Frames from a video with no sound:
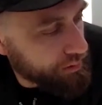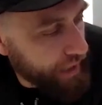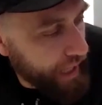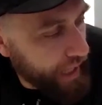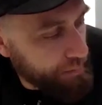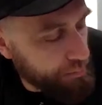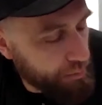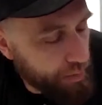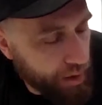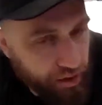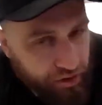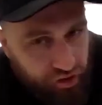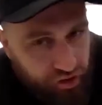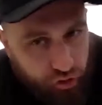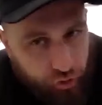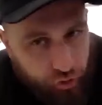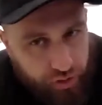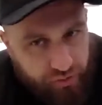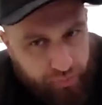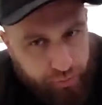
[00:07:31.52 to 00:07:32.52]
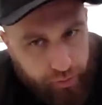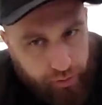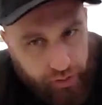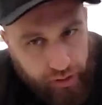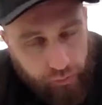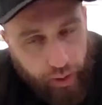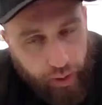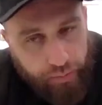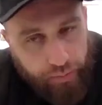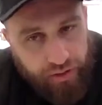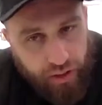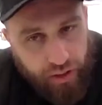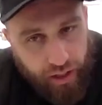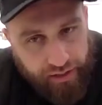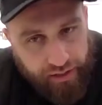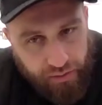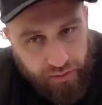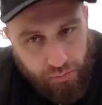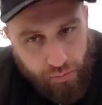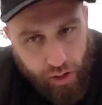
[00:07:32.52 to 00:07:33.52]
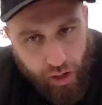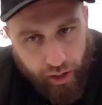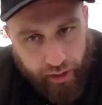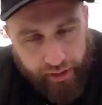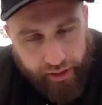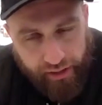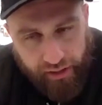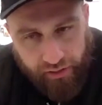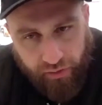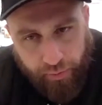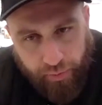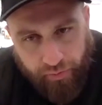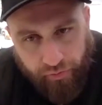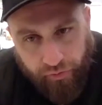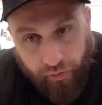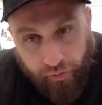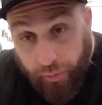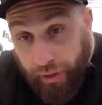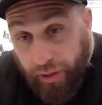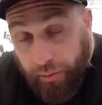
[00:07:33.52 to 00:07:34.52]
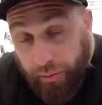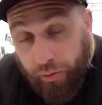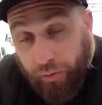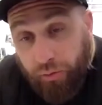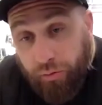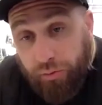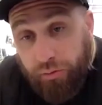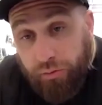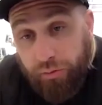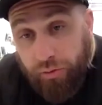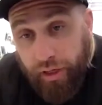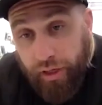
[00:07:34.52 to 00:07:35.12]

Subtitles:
mastery of building websites and marketing for people,